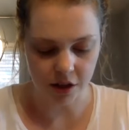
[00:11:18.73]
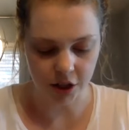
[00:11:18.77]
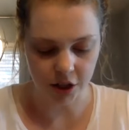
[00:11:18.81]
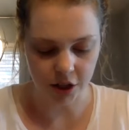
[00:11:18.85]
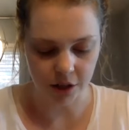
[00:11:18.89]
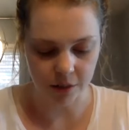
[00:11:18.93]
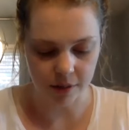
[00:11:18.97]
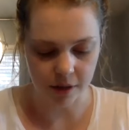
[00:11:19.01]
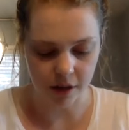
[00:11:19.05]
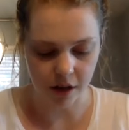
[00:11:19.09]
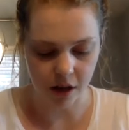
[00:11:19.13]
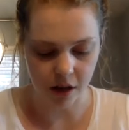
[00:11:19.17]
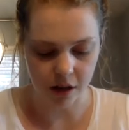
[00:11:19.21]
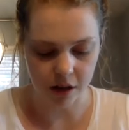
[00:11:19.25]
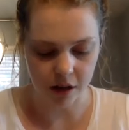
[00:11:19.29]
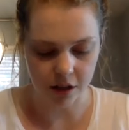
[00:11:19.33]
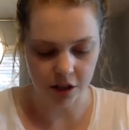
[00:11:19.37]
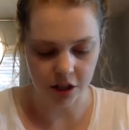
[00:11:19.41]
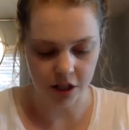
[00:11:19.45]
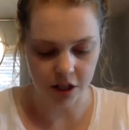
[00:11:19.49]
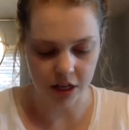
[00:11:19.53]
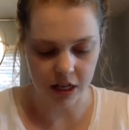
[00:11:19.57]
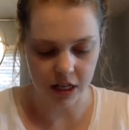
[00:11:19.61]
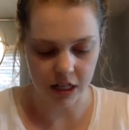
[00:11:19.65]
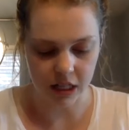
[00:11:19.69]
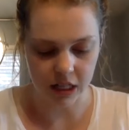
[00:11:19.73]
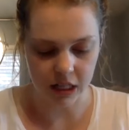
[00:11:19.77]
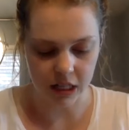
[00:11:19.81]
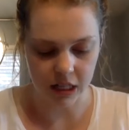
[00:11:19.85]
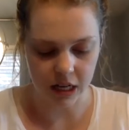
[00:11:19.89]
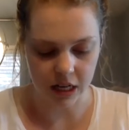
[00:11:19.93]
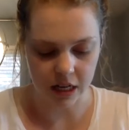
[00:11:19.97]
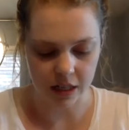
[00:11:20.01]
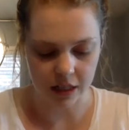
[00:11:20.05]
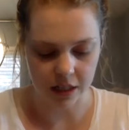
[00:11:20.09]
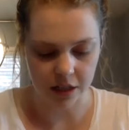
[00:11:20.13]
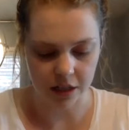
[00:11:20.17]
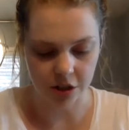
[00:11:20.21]
terminology
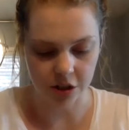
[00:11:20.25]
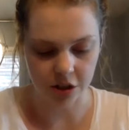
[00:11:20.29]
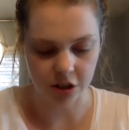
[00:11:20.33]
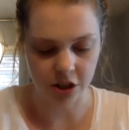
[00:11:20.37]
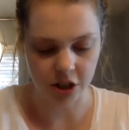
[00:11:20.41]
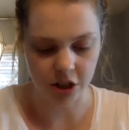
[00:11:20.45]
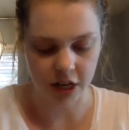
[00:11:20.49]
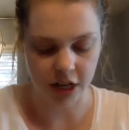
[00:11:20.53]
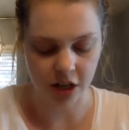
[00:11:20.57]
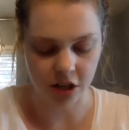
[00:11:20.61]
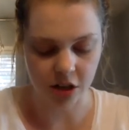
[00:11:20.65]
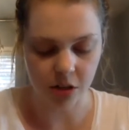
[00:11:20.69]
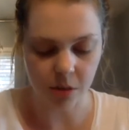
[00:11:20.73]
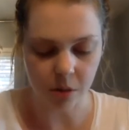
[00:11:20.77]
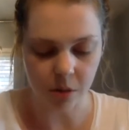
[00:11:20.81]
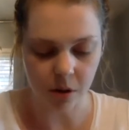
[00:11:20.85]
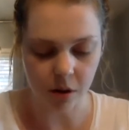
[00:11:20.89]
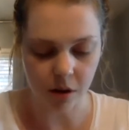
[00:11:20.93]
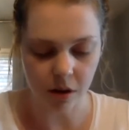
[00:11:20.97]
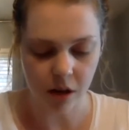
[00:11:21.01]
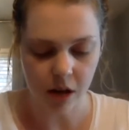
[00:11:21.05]
is interchangeable.